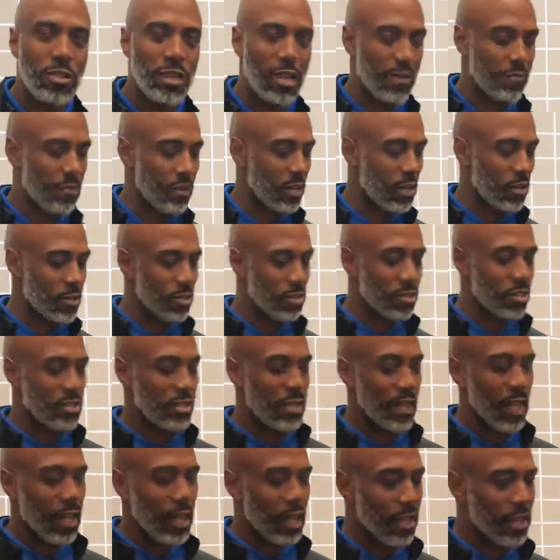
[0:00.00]
You have to
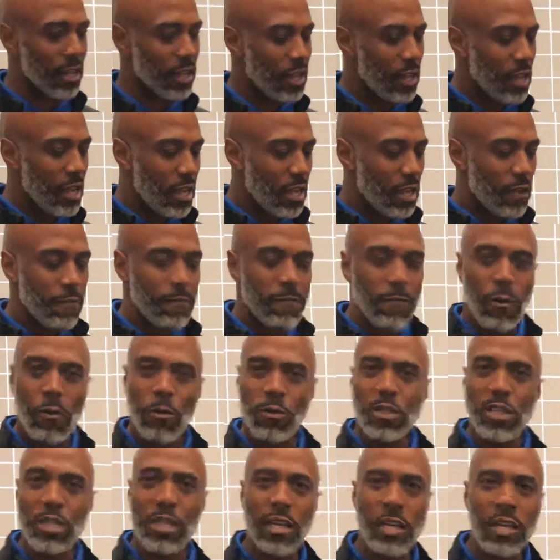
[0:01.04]
understand
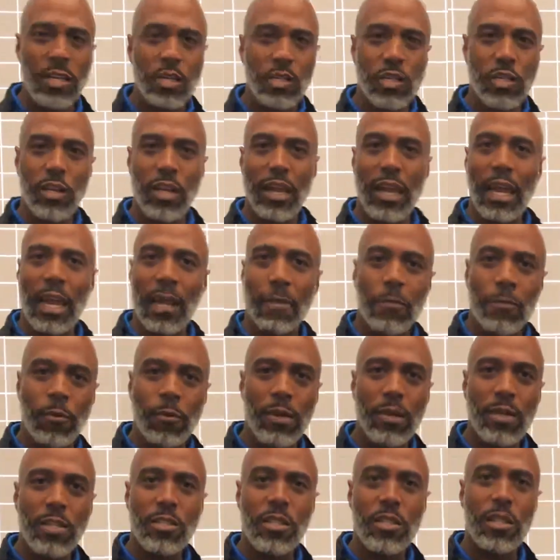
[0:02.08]
voltage and
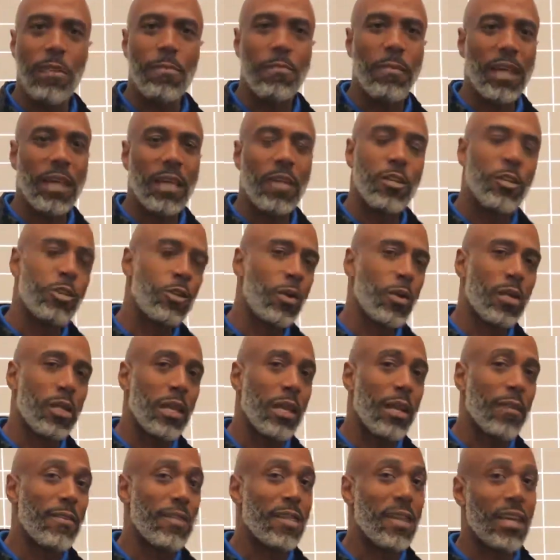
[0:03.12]
amperage and making sure that
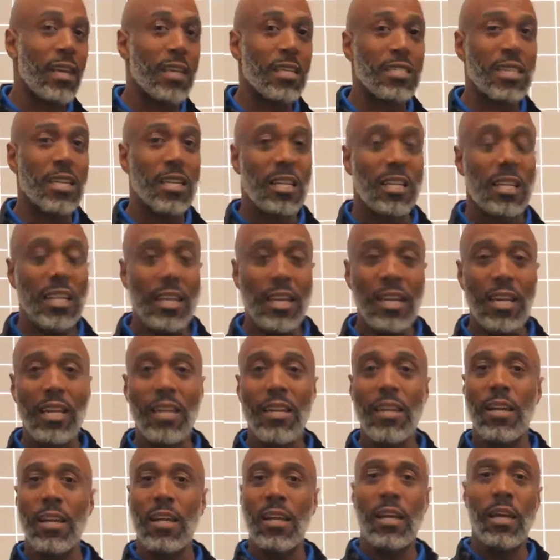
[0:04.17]
everything is
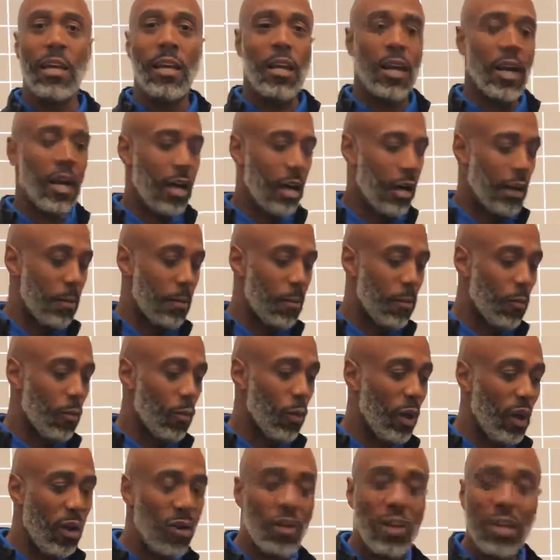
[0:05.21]
clean,
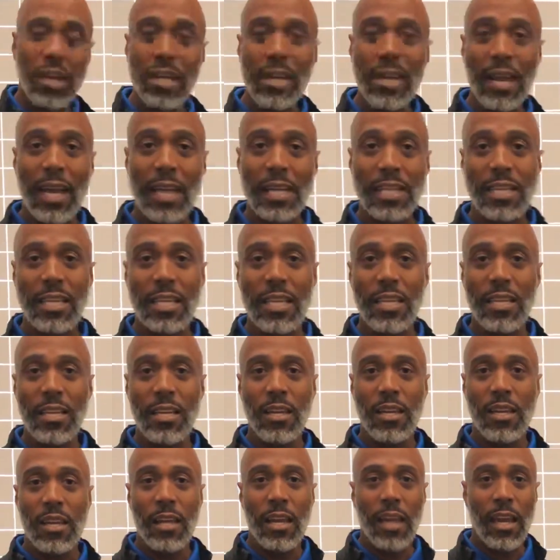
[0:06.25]
well connected,
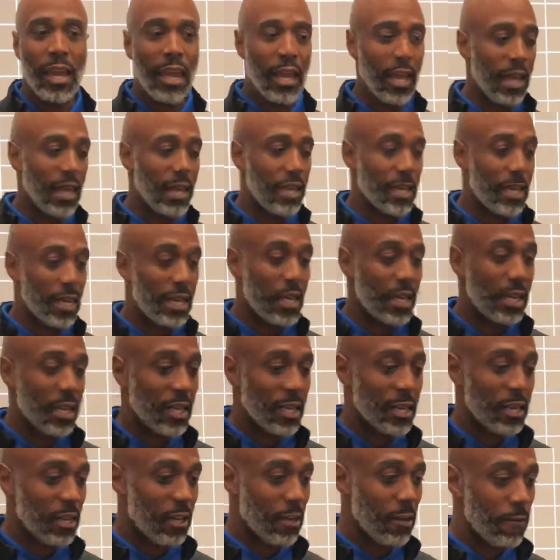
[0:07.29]
and
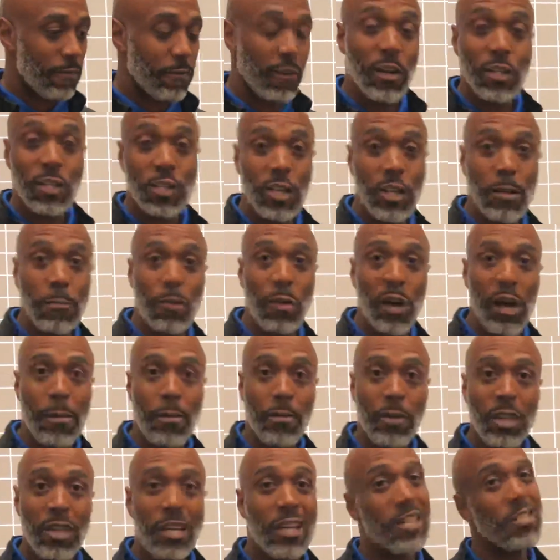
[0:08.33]
functioning
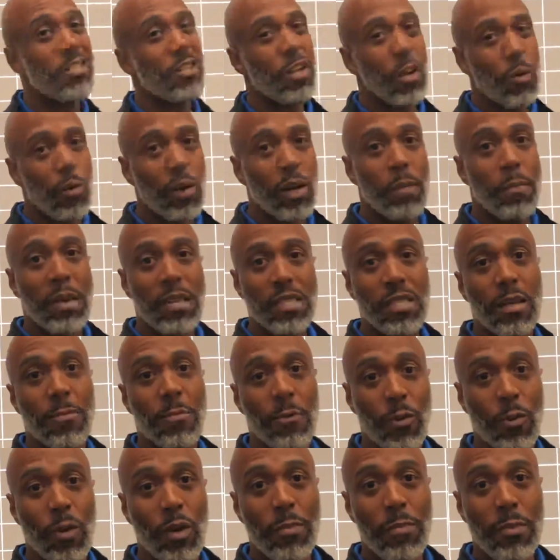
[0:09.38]
properly, because you don't want to mess up
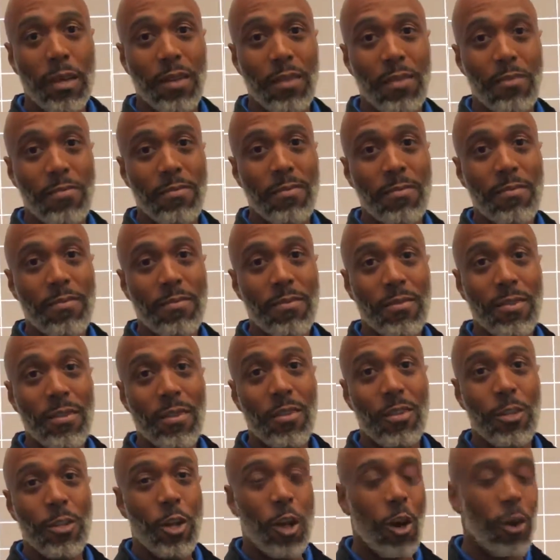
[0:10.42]
equipment.
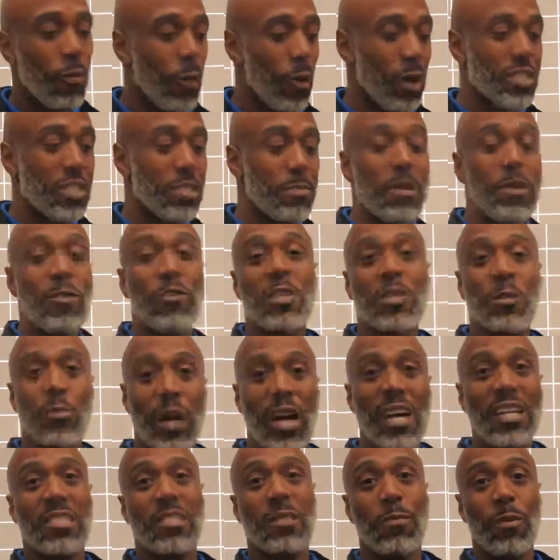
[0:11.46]
Nice. You don't want to be
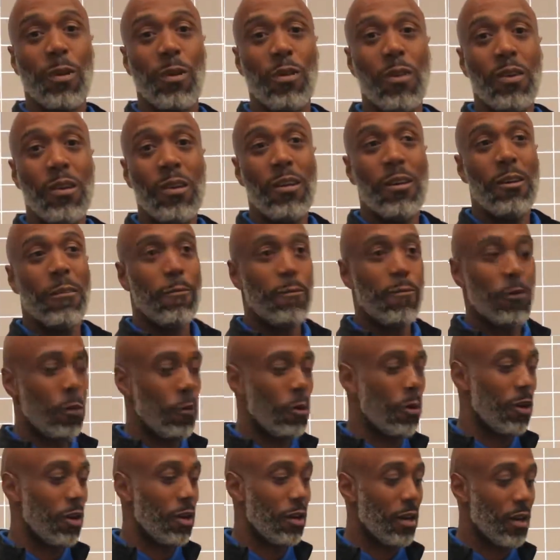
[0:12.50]
responsible
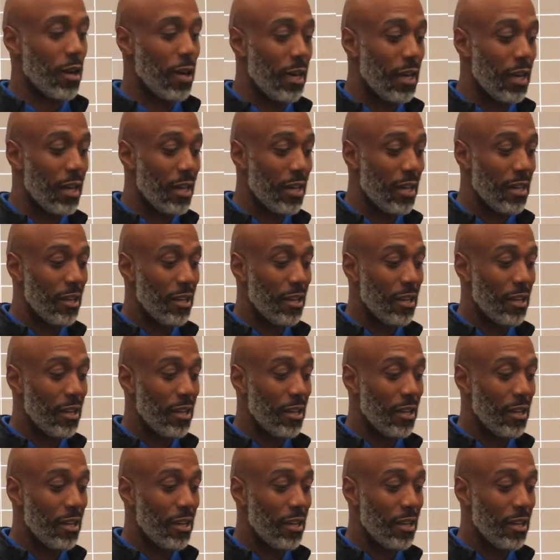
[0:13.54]
for